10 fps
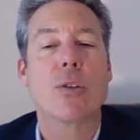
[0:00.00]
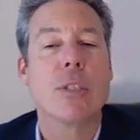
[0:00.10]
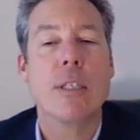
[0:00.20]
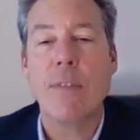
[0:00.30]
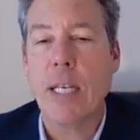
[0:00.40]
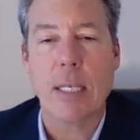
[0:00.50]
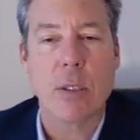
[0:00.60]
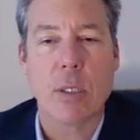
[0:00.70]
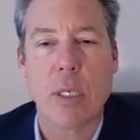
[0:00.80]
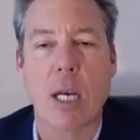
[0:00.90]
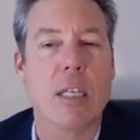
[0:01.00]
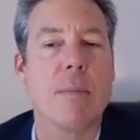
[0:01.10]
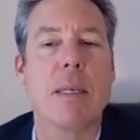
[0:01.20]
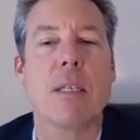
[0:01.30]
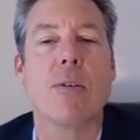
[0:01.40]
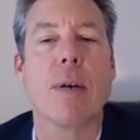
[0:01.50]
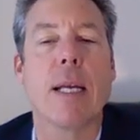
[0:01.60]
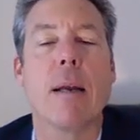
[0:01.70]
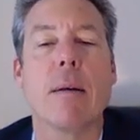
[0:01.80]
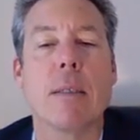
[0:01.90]
and certificates
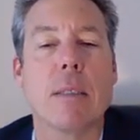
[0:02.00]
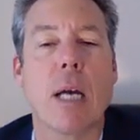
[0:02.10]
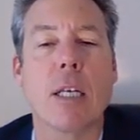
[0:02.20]
documenting,